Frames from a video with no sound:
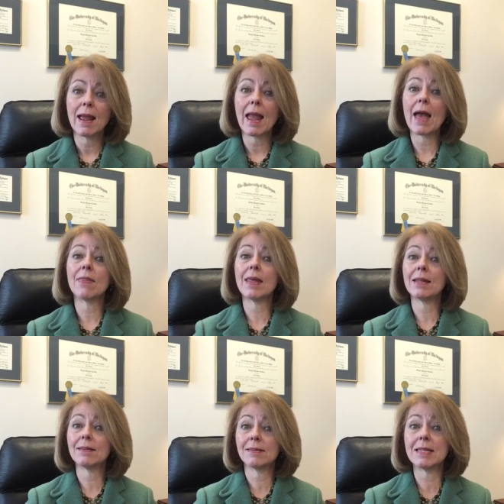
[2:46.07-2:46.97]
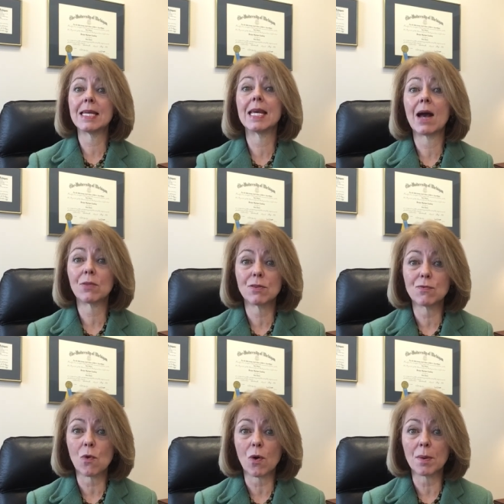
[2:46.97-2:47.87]
and then seeking out the
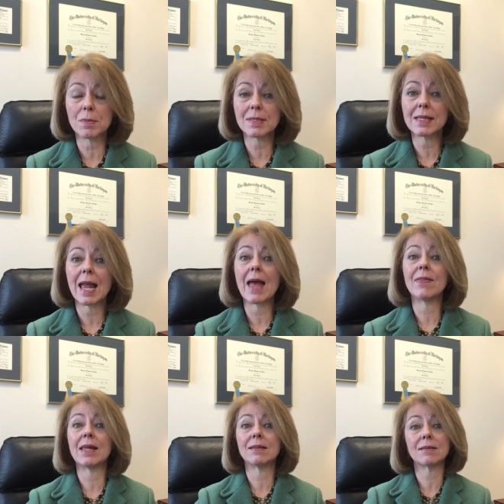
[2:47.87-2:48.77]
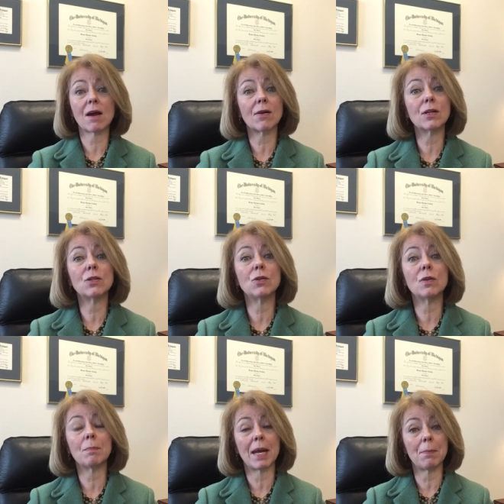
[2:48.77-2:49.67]
forms and then starting to do
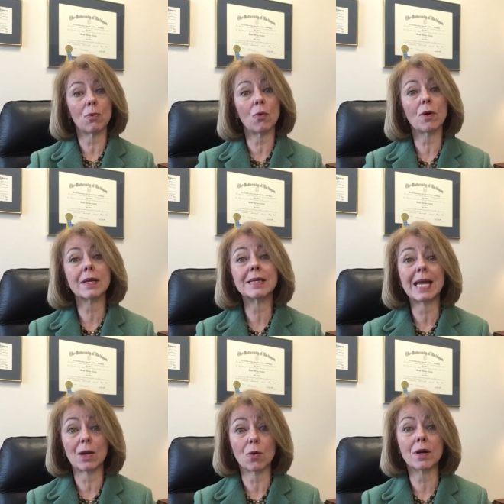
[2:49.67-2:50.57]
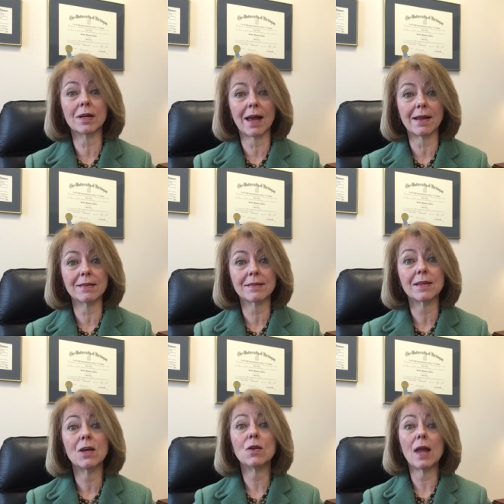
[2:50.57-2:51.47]
the paperwork and get organized
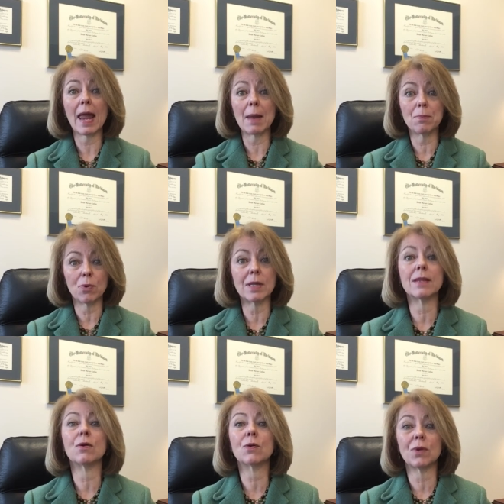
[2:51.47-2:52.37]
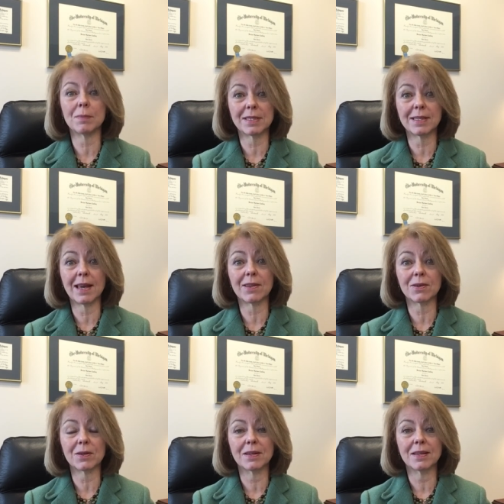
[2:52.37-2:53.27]
and putting their agreement together.
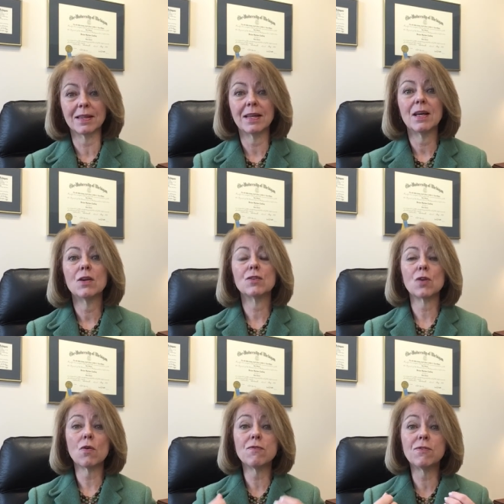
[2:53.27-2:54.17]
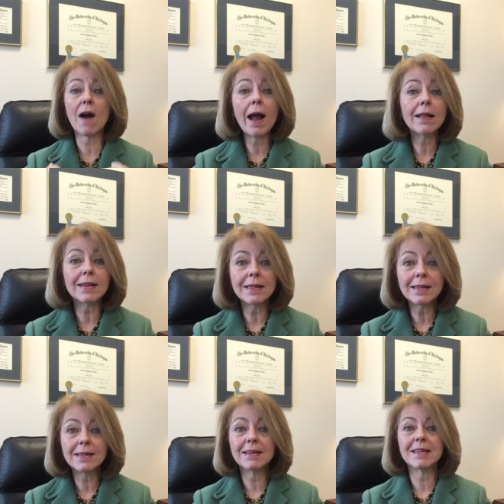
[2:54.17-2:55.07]
So
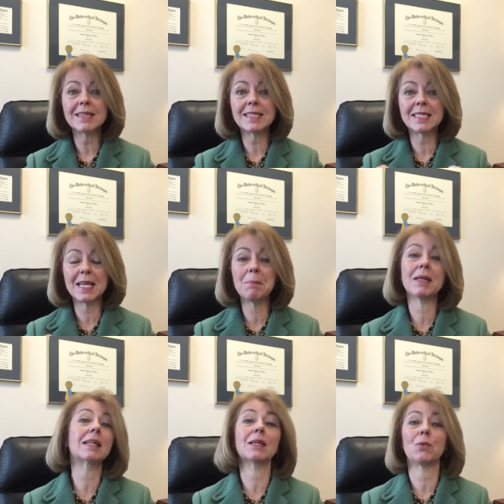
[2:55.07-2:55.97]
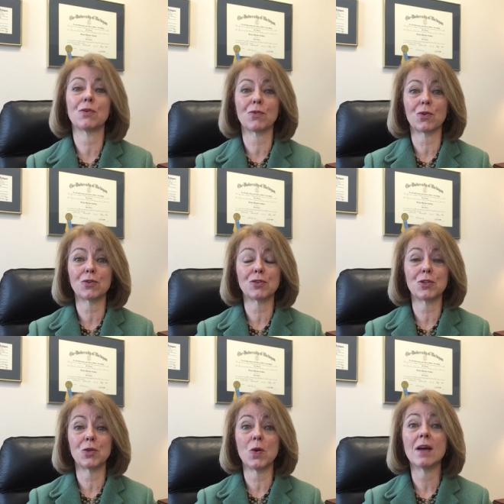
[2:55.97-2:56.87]
filing typically refers
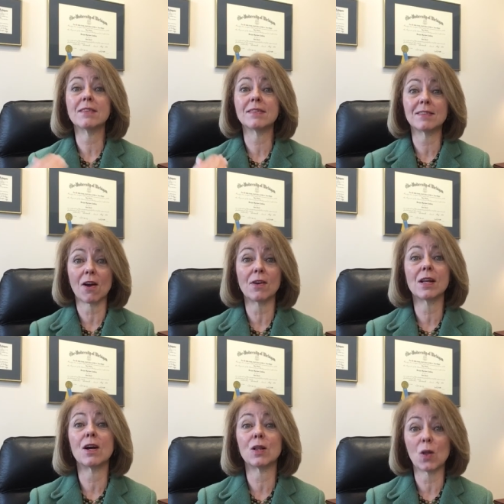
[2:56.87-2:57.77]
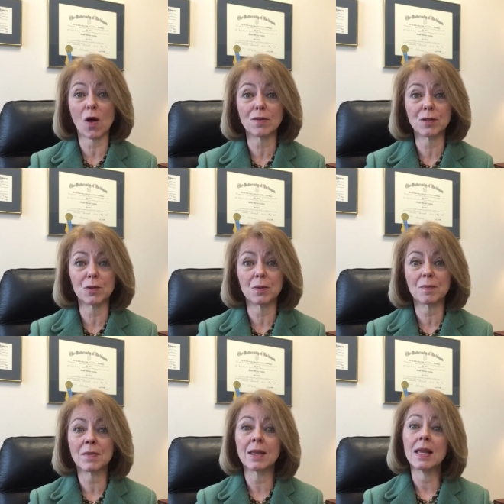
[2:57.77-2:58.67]
to starting a lawsuit.
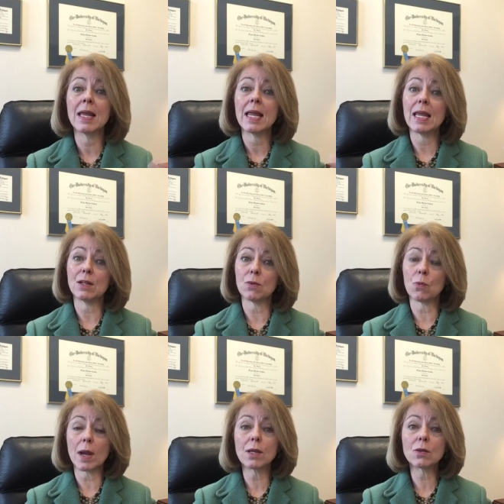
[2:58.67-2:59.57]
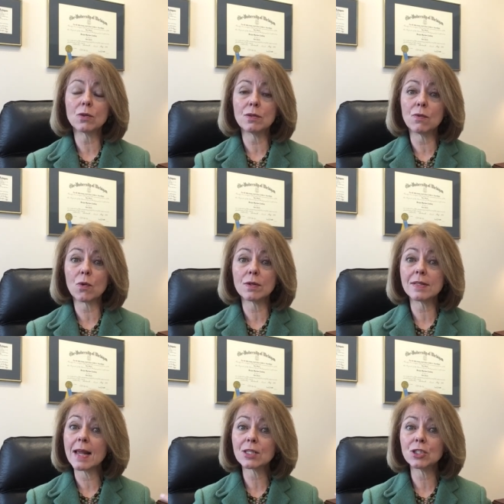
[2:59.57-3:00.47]
In a regular divorce
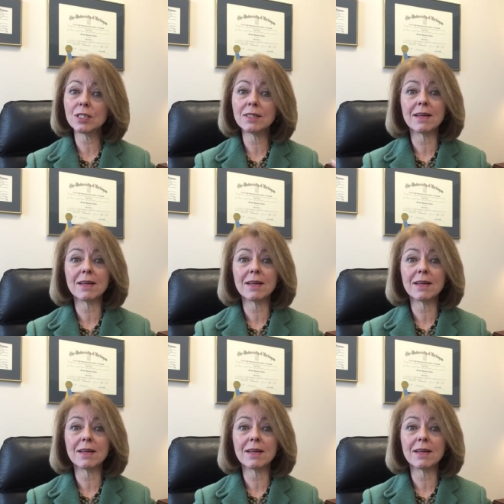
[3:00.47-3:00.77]
action,